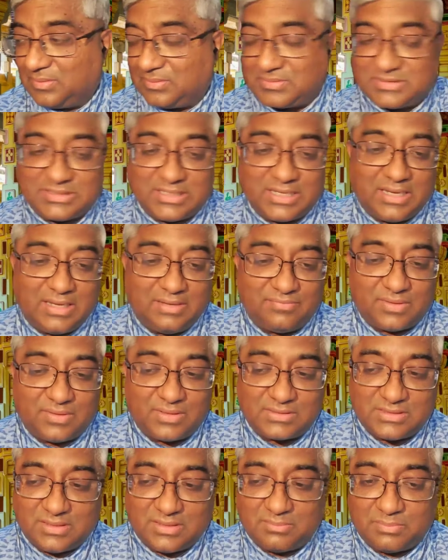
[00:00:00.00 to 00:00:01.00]
say, for
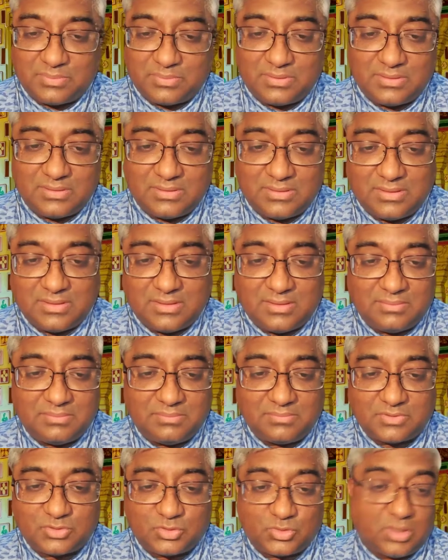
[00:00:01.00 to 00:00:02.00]
example,
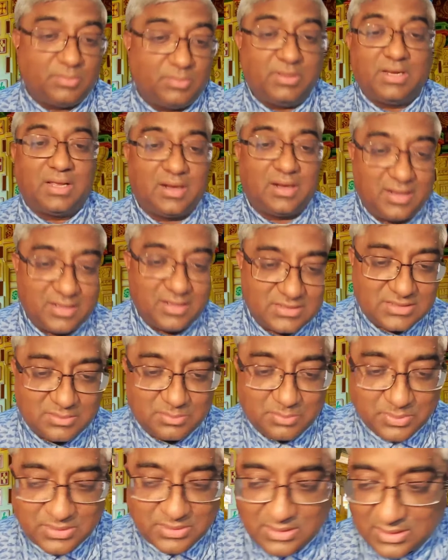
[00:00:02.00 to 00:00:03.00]
Swaminarayan
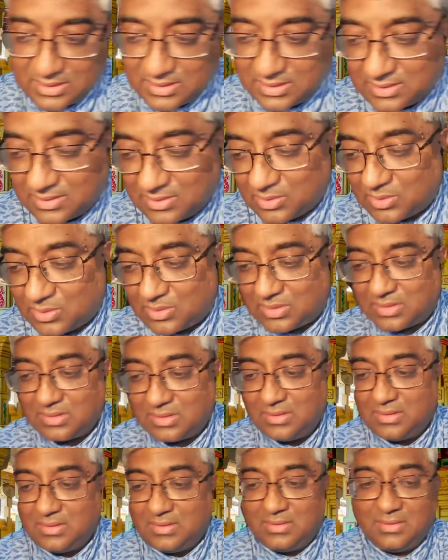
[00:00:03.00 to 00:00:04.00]
Sampradaya or
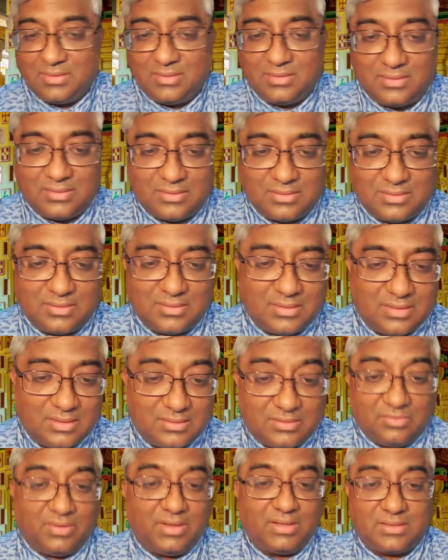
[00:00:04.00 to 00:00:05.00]

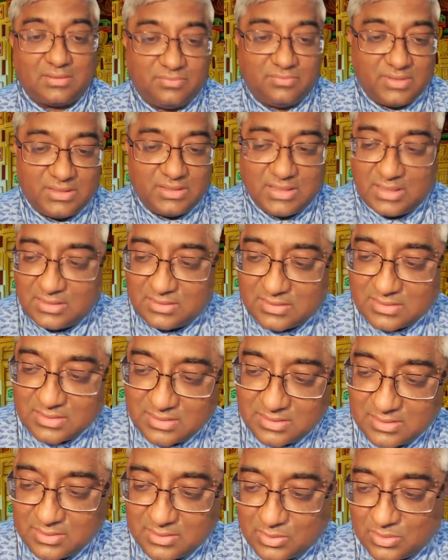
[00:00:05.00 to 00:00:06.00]
Advaita Vedanta
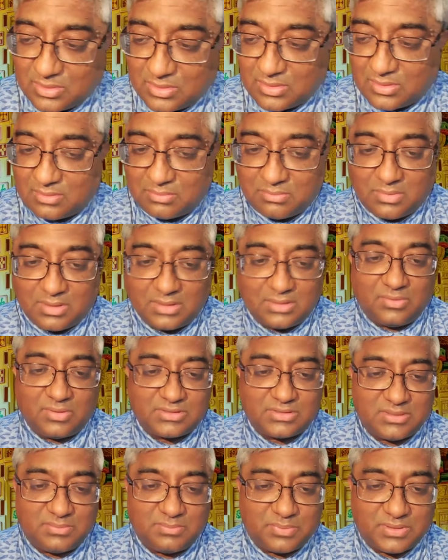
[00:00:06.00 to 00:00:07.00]
or
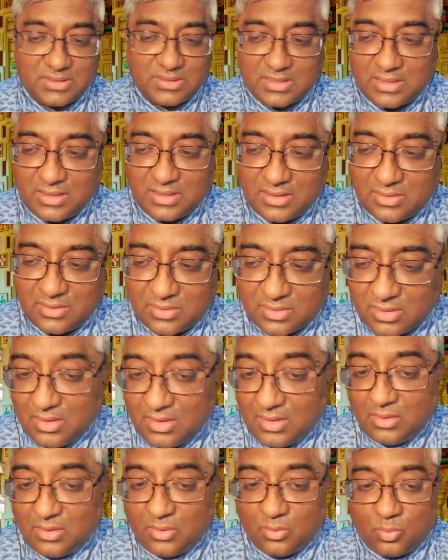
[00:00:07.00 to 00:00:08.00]
Madhva Sampradaya, or
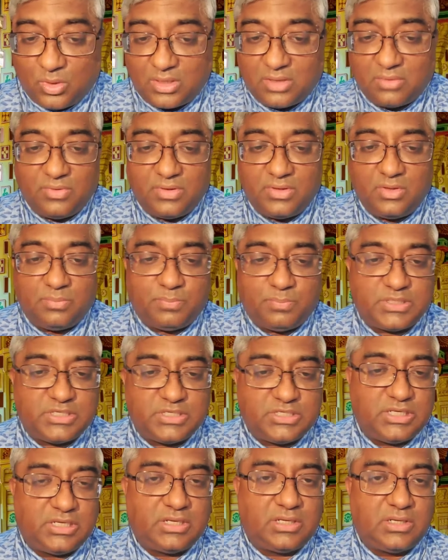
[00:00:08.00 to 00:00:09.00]
whatever your
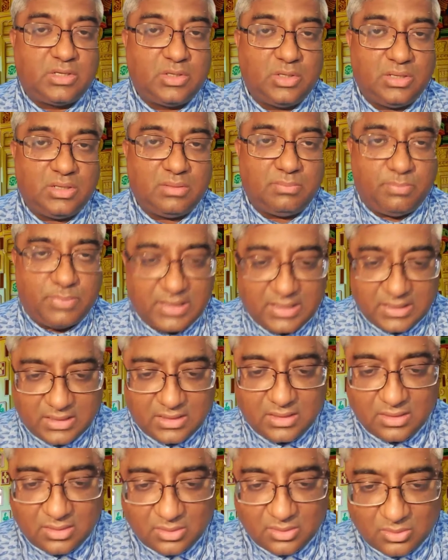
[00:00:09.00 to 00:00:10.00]
particular
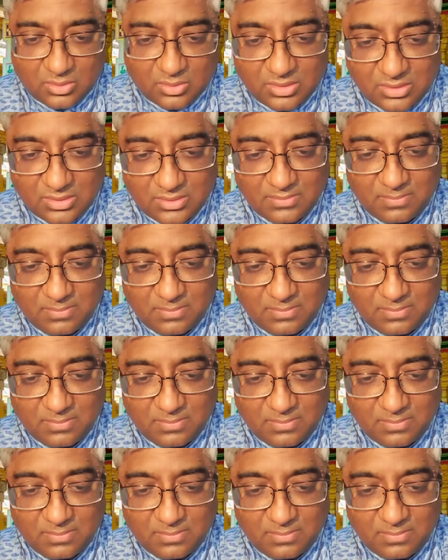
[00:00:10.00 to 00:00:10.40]
background,